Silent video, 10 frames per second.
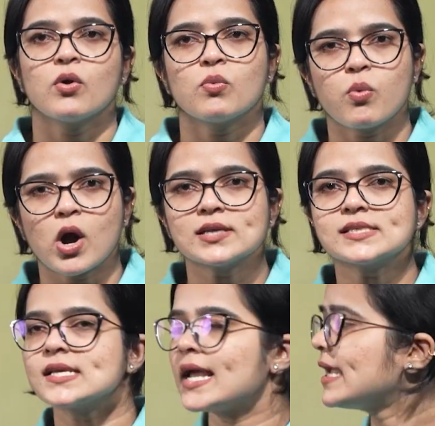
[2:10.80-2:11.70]

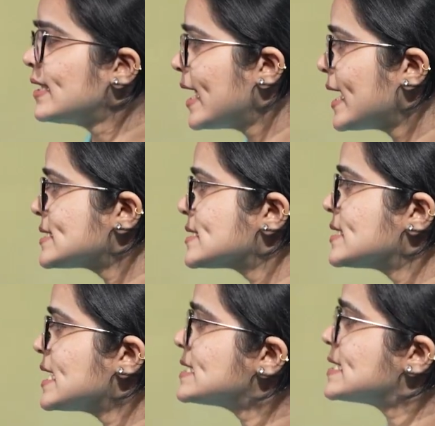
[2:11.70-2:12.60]
Once it hits
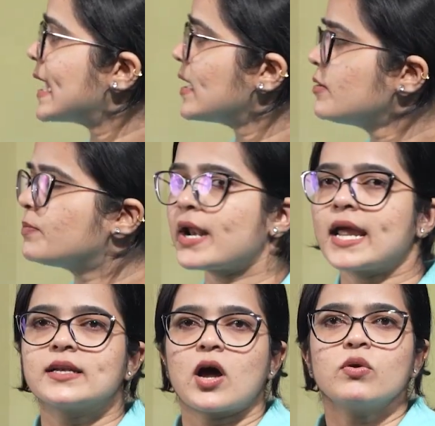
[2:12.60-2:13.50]
the zener
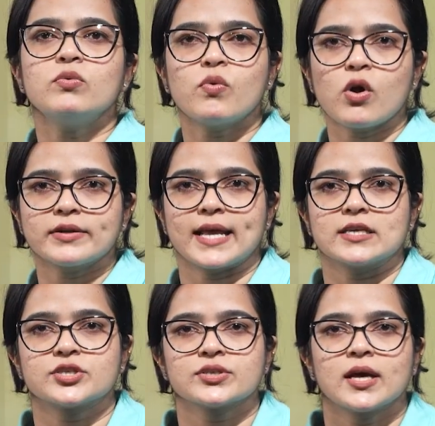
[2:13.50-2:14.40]
breakdown
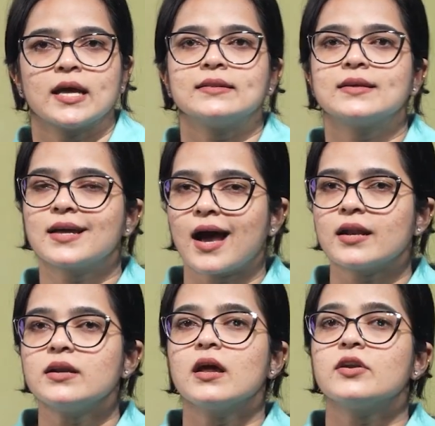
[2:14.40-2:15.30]
voltage, the
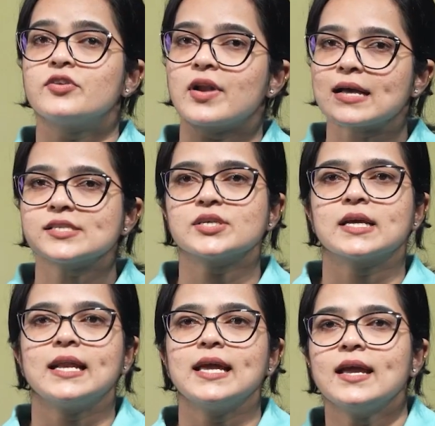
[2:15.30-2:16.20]
current
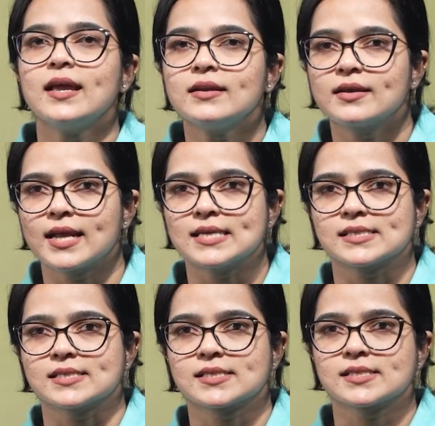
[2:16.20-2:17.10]
drastically
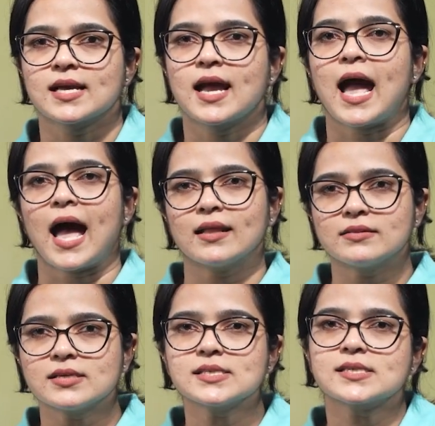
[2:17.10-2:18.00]
increases,
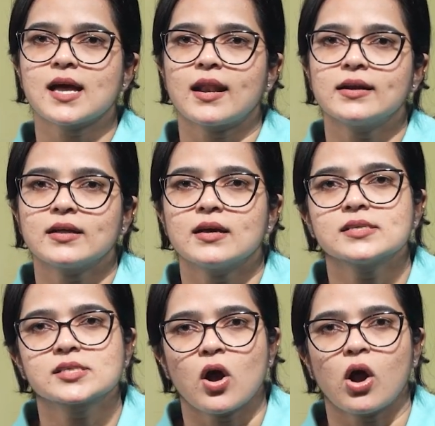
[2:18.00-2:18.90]
and this current
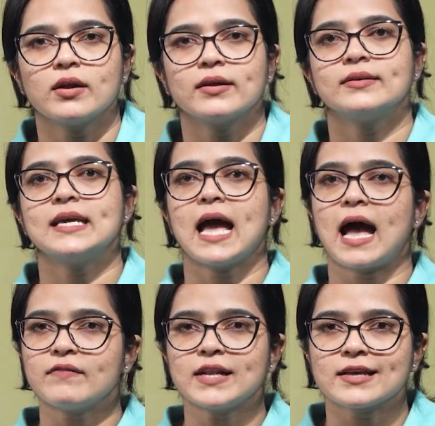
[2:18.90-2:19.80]
is called the
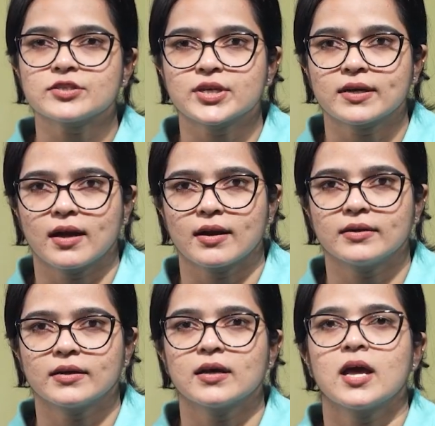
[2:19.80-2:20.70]
avalanche
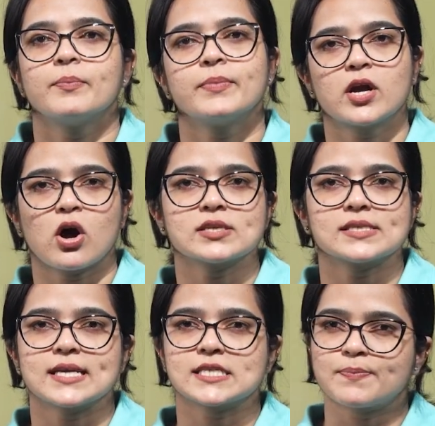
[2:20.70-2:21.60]
current
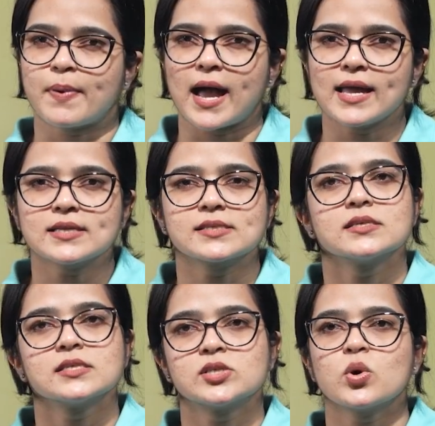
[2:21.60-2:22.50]
because it spikes
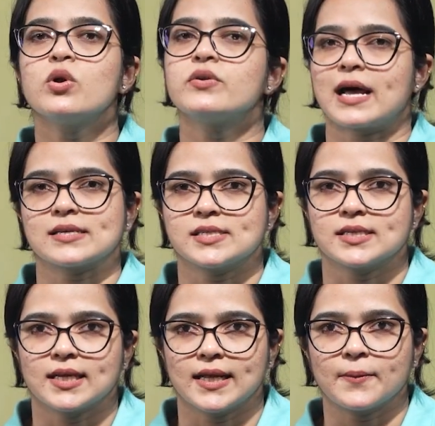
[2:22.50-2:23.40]
so
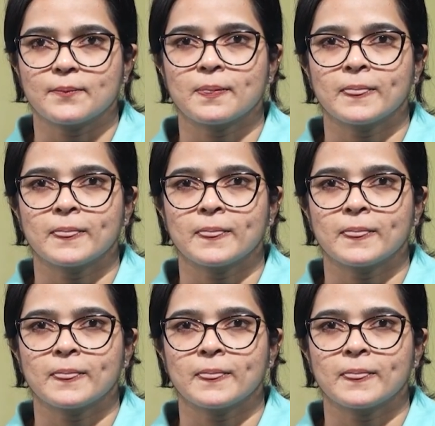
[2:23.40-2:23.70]
drastically.